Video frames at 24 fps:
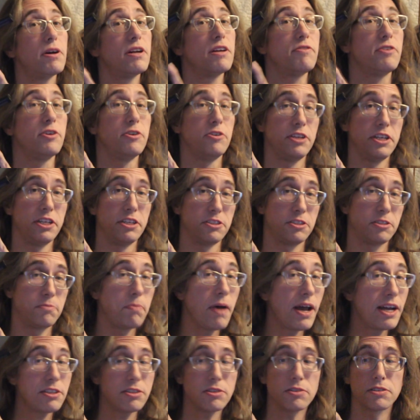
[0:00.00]
if you need a
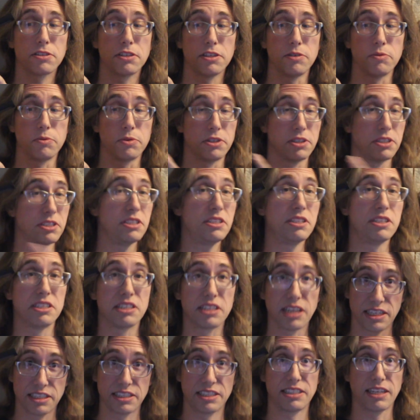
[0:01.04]
specialty one that
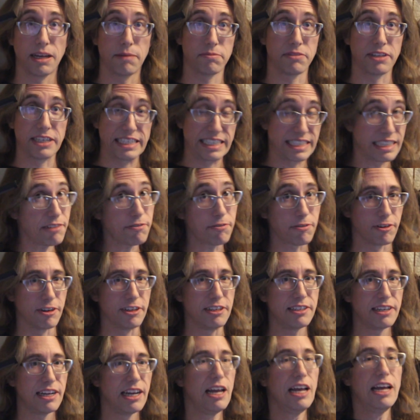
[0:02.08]
does something different,
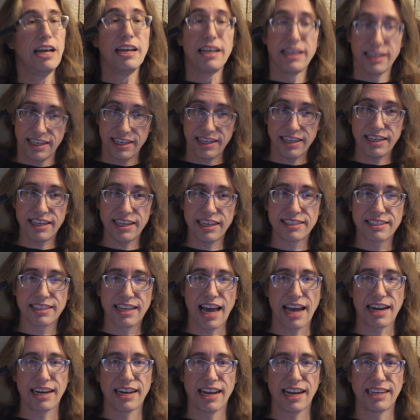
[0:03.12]
it's
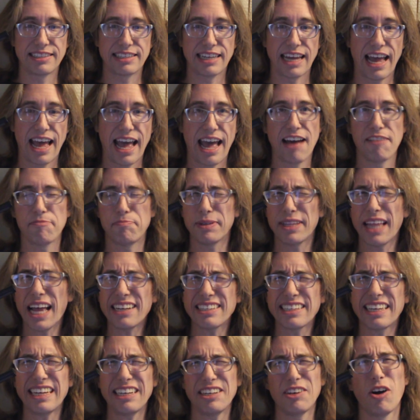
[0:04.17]
kind of nice to have, but that's
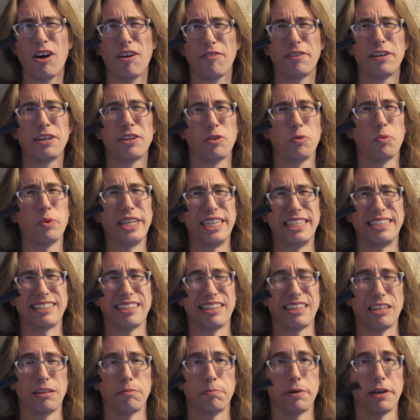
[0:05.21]
getting off into the weeds a
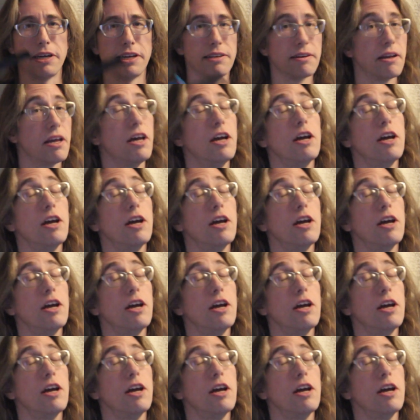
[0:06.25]
little bit.